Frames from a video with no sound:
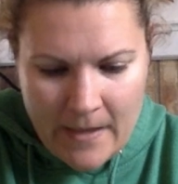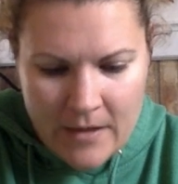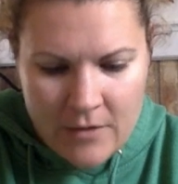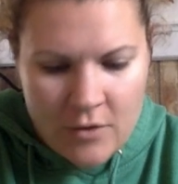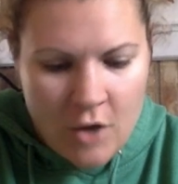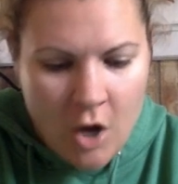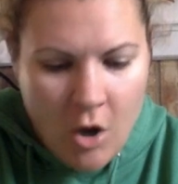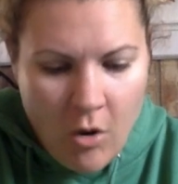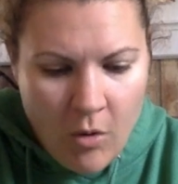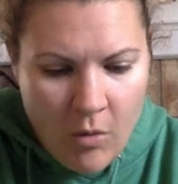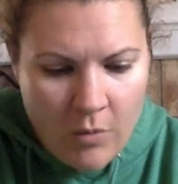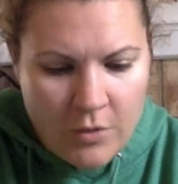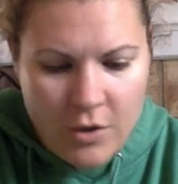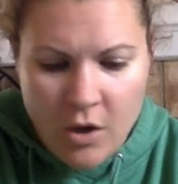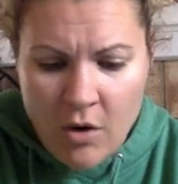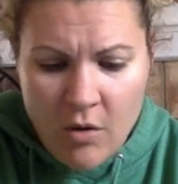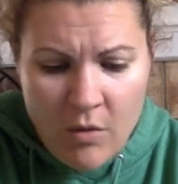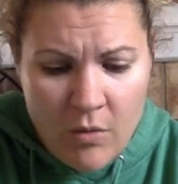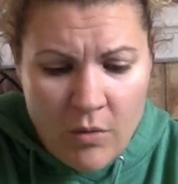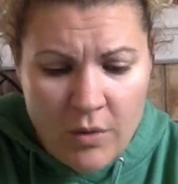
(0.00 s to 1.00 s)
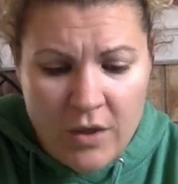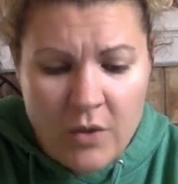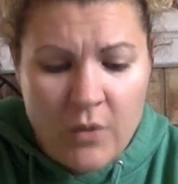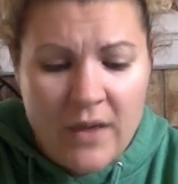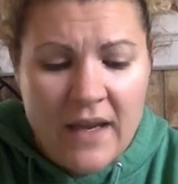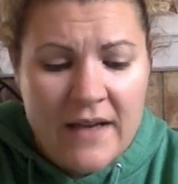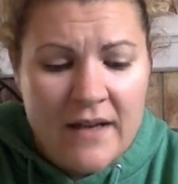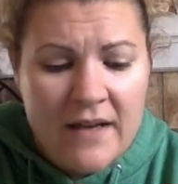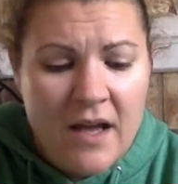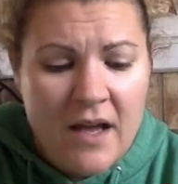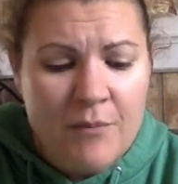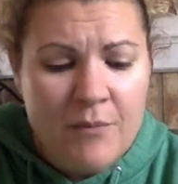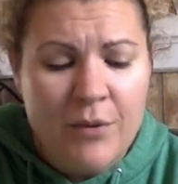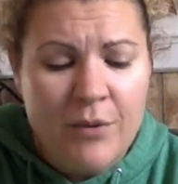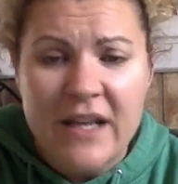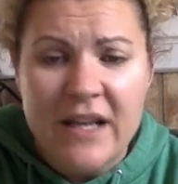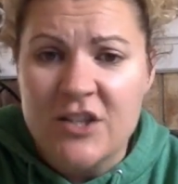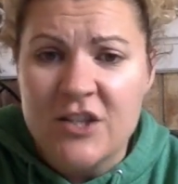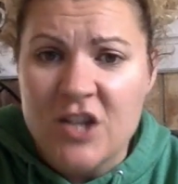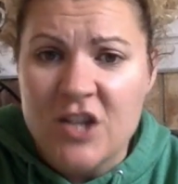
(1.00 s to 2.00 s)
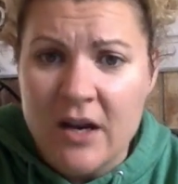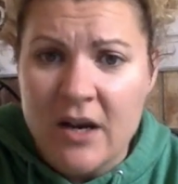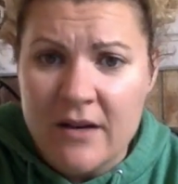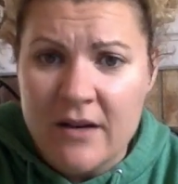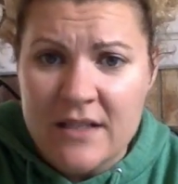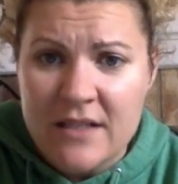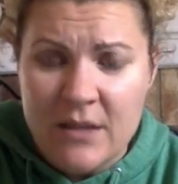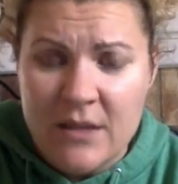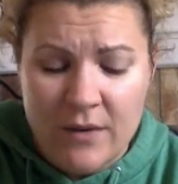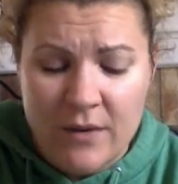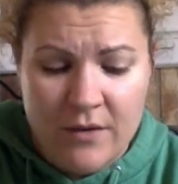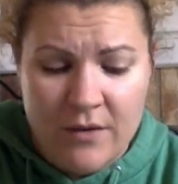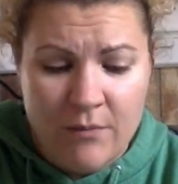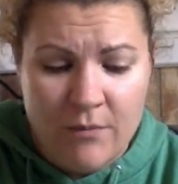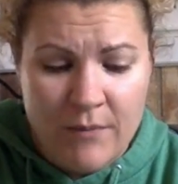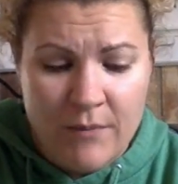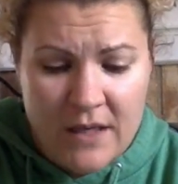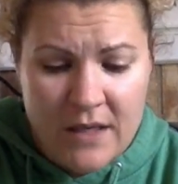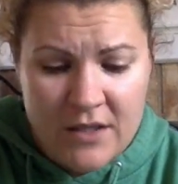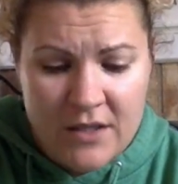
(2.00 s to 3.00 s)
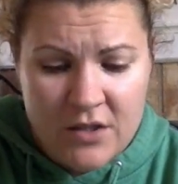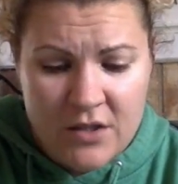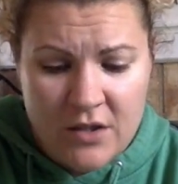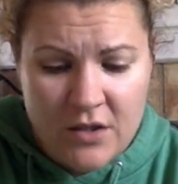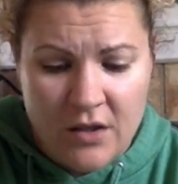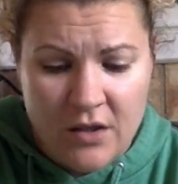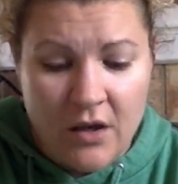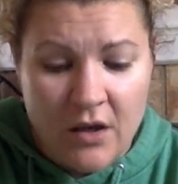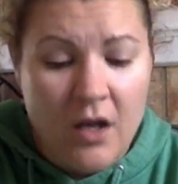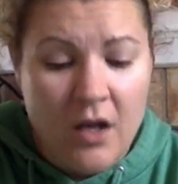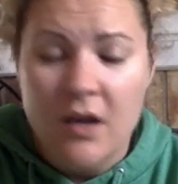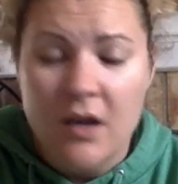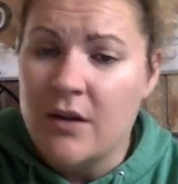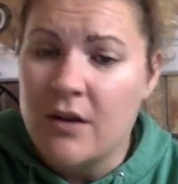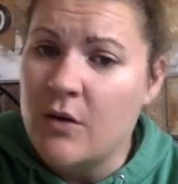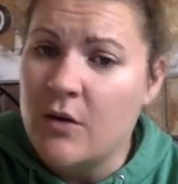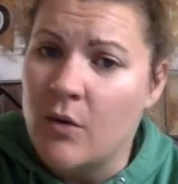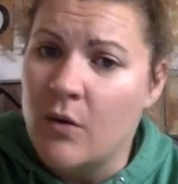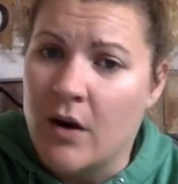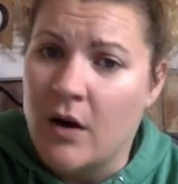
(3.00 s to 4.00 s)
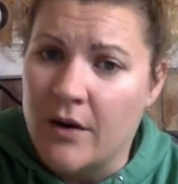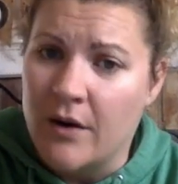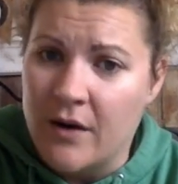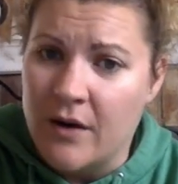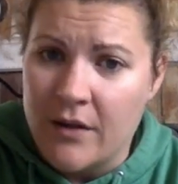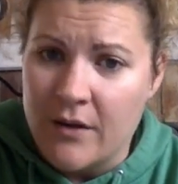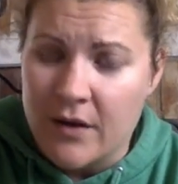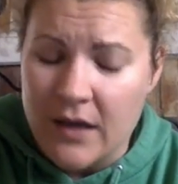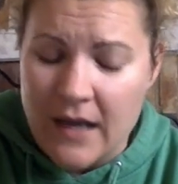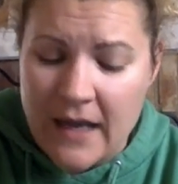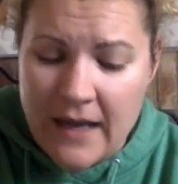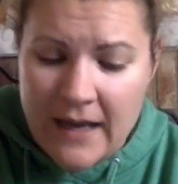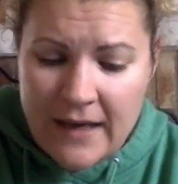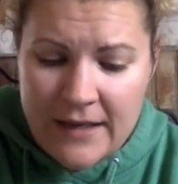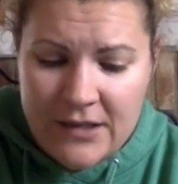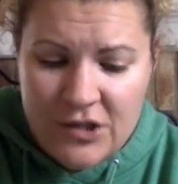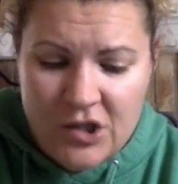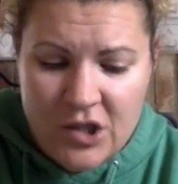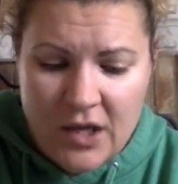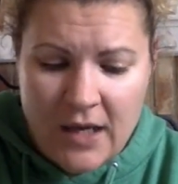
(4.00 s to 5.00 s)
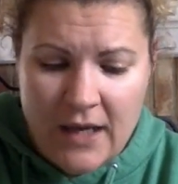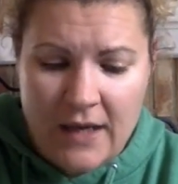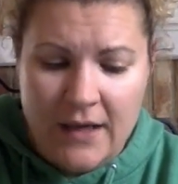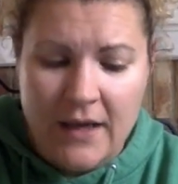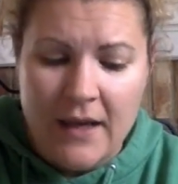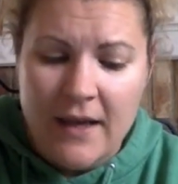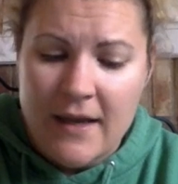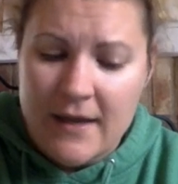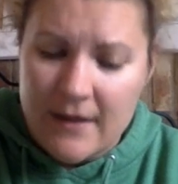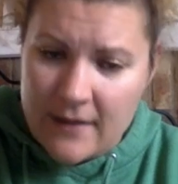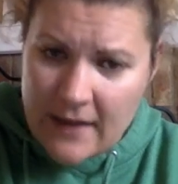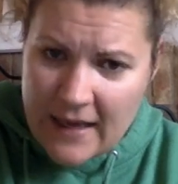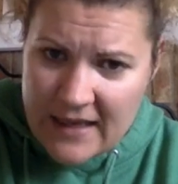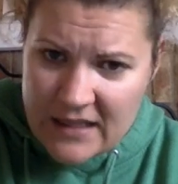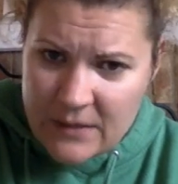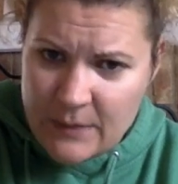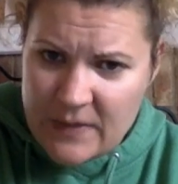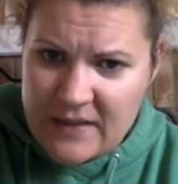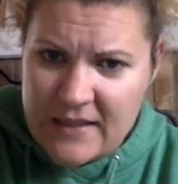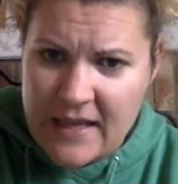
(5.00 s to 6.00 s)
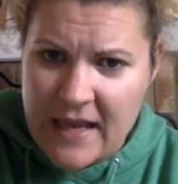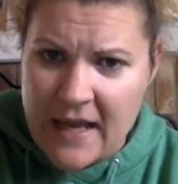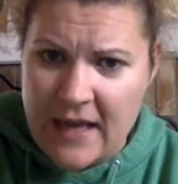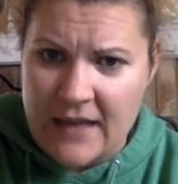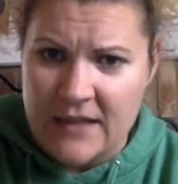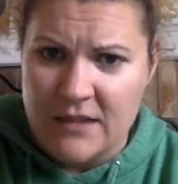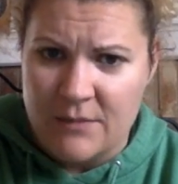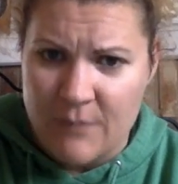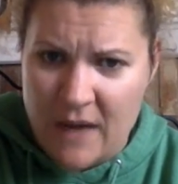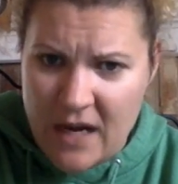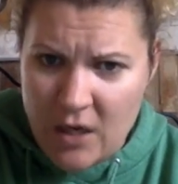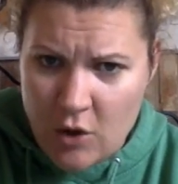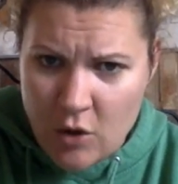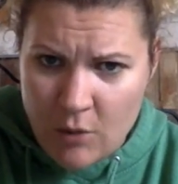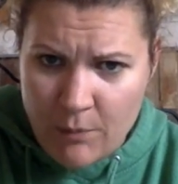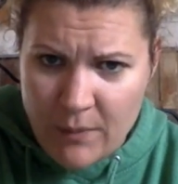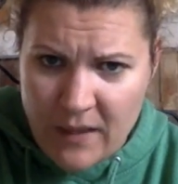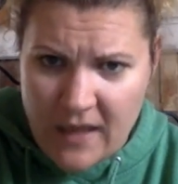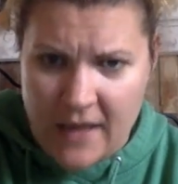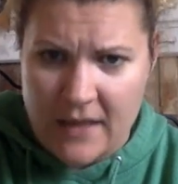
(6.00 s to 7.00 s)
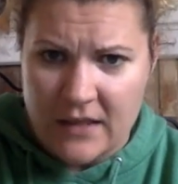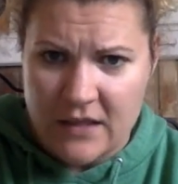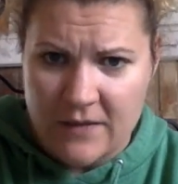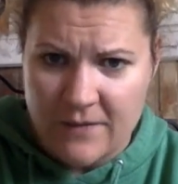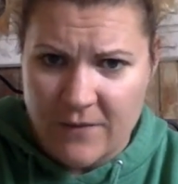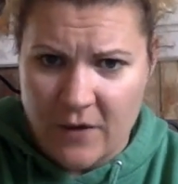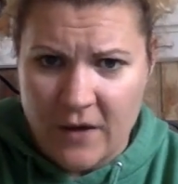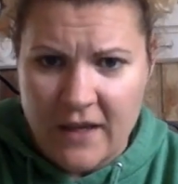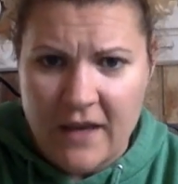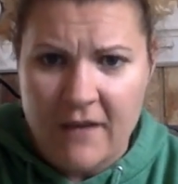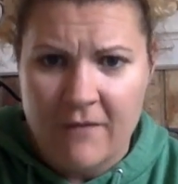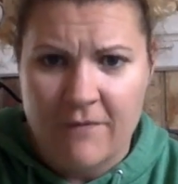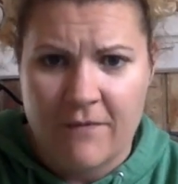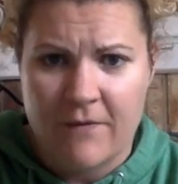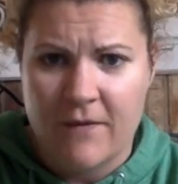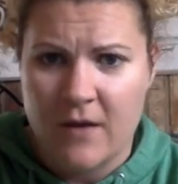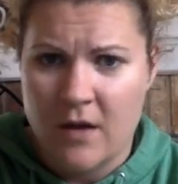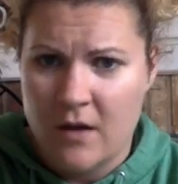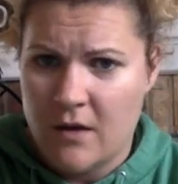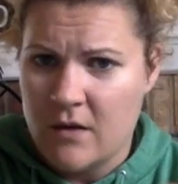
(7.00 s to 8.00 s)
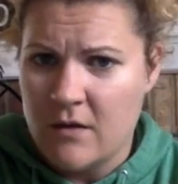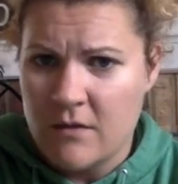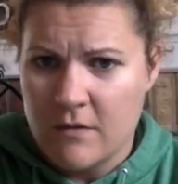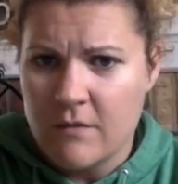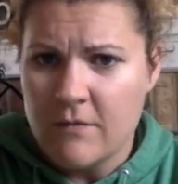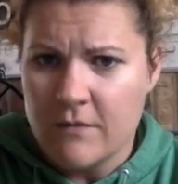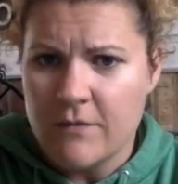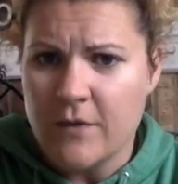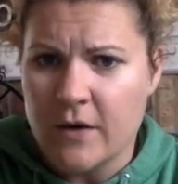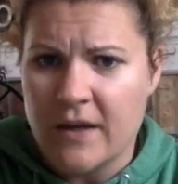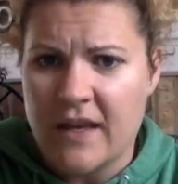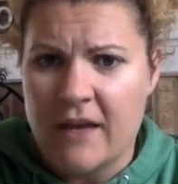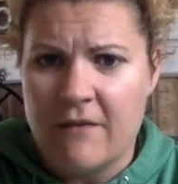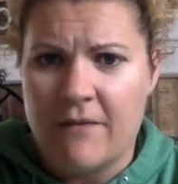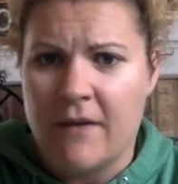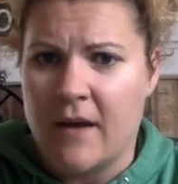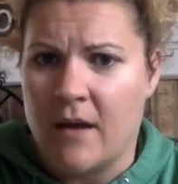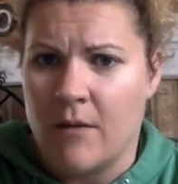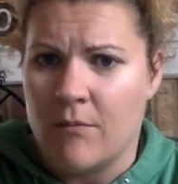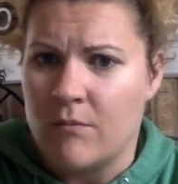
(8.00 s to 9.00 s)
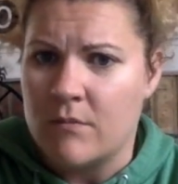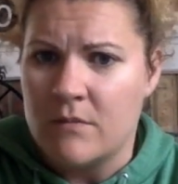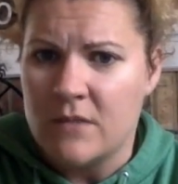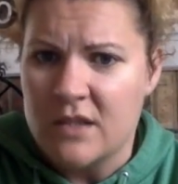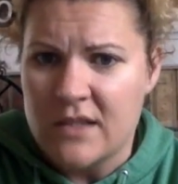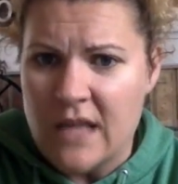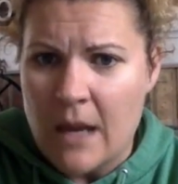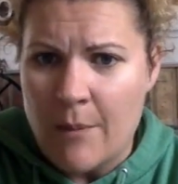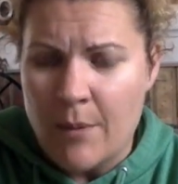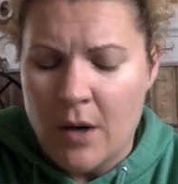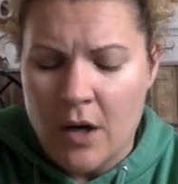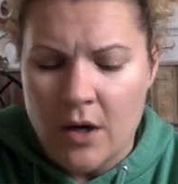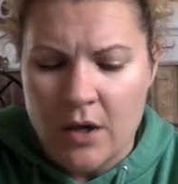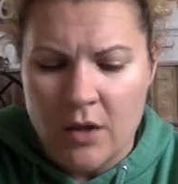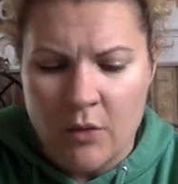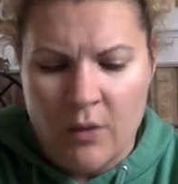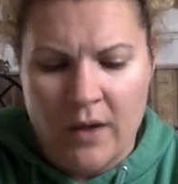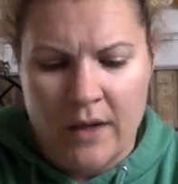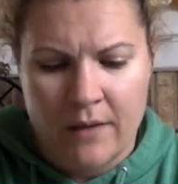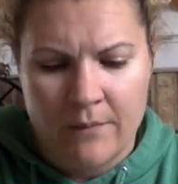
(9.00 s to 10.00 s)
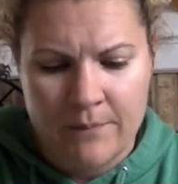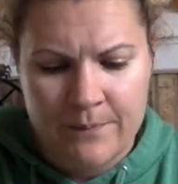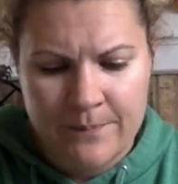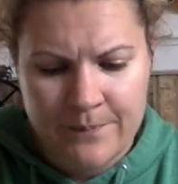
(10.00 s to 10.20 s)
No, you cannot break charity with your minister. You are another kind, John. Clasp his hand, make your peace, forgive him. Stop arguing.